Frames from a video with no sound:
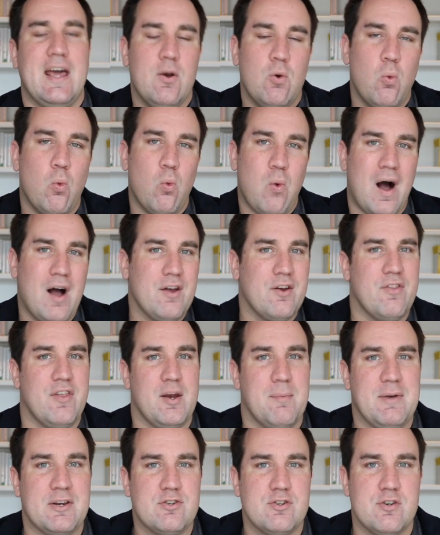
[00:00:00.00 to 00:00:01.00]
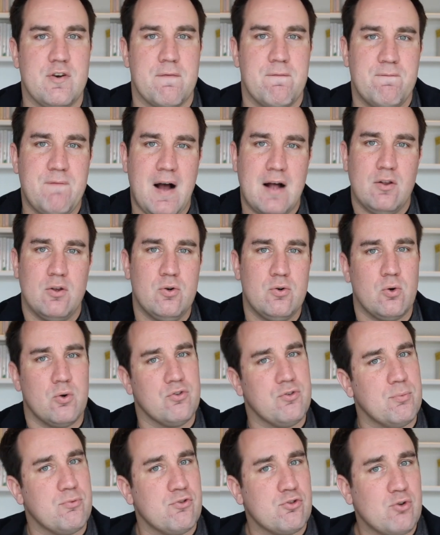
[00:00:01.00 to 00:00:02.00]
And while you're there, make sure you're followed or
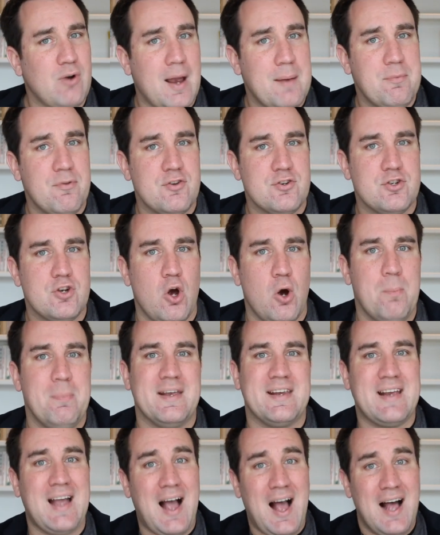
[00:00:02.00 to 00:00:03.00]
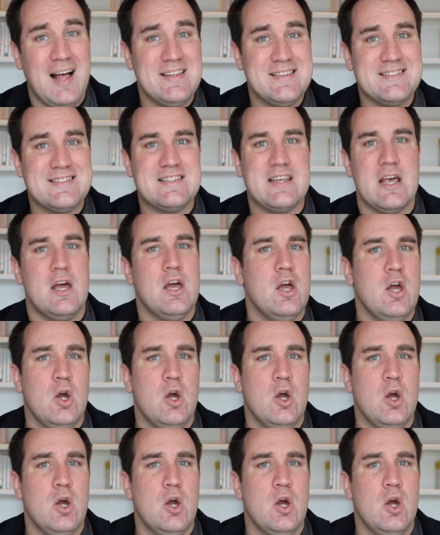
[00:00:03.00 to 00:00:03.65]
subscribed to the show because